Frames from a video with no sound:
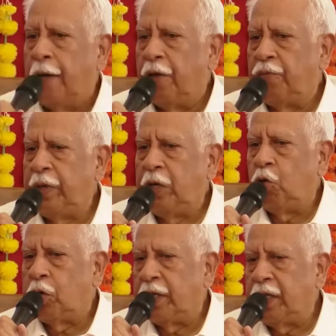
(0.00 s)
If we
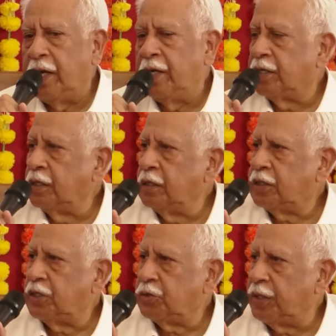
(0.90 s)
look at the internal
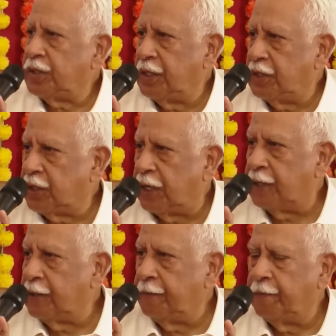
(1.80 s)
situation in
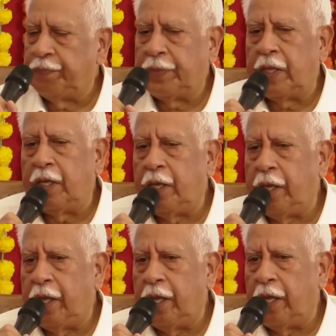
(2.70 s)
China, the
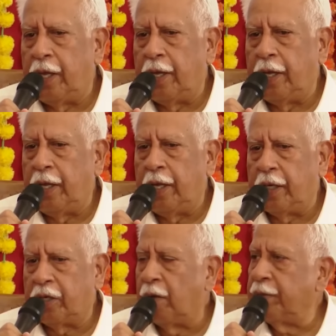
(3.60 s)

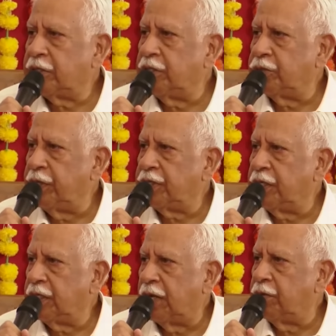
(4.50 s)
economic
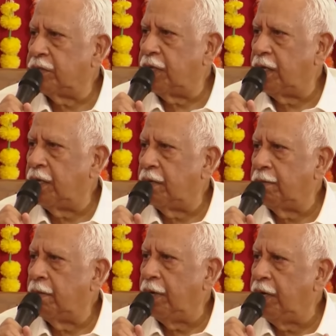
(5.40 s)
situation is, I would say,
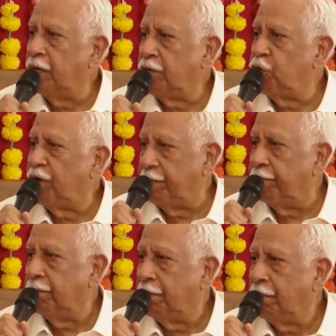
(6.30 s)
near to
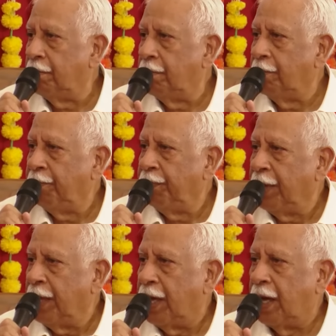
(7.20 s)
grim.
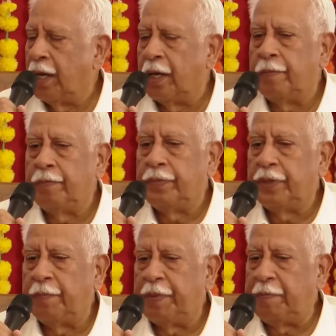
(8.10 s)

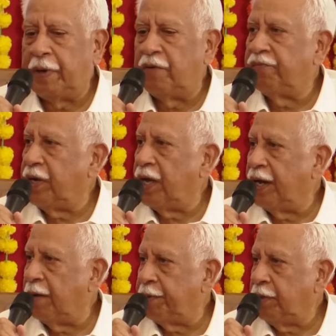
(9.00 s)
The people are very
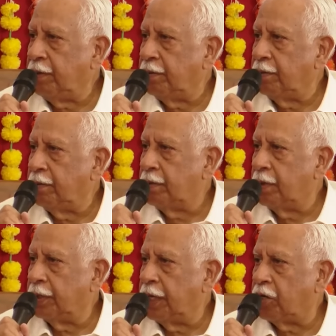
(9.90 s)
unhappy.
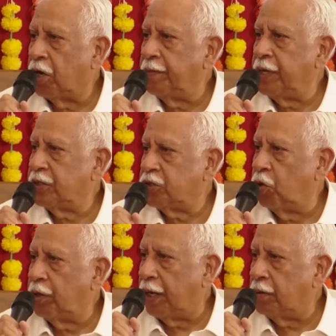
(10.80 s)
The economy has
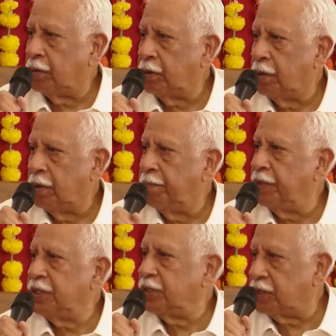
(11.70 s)
slowed down.
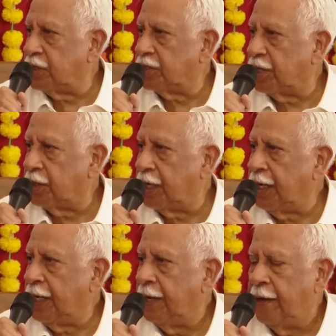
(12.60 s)
Businesses are shutting.